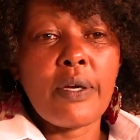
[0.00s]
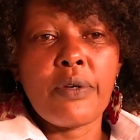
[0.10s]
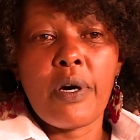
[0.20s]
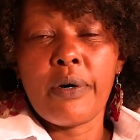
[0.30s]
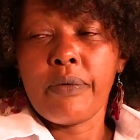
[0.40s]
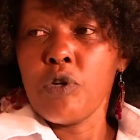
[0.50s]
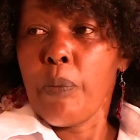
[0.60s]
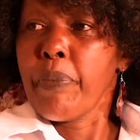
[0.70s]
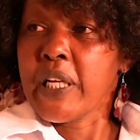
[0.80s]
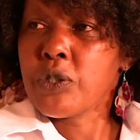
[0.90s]
your
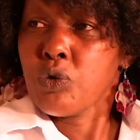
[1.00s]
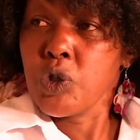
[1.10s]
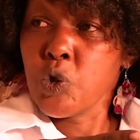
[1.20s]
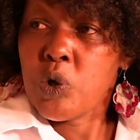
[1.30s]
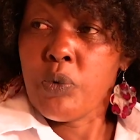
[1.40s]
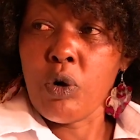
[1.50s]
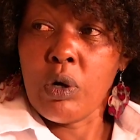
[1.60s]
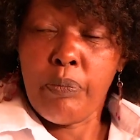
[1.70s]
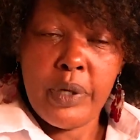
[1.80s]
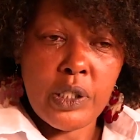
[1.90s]
pace notes, what we
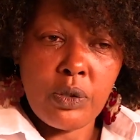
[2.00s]
call pace